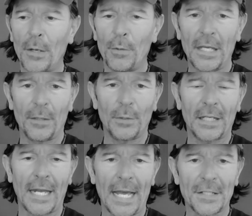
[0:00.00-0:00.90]

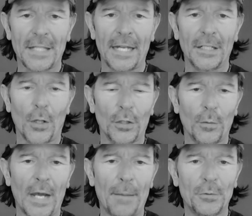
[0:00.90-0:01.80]
We can extend it
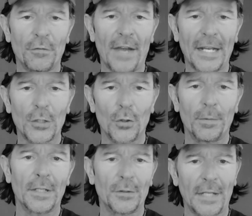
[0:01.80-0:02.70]
all the way up to
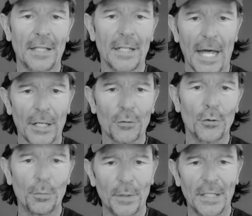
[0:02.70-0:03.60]
Vancouver to get
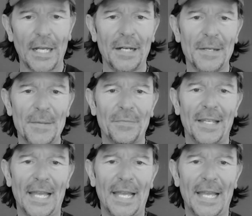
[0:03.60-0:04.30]
another group in there.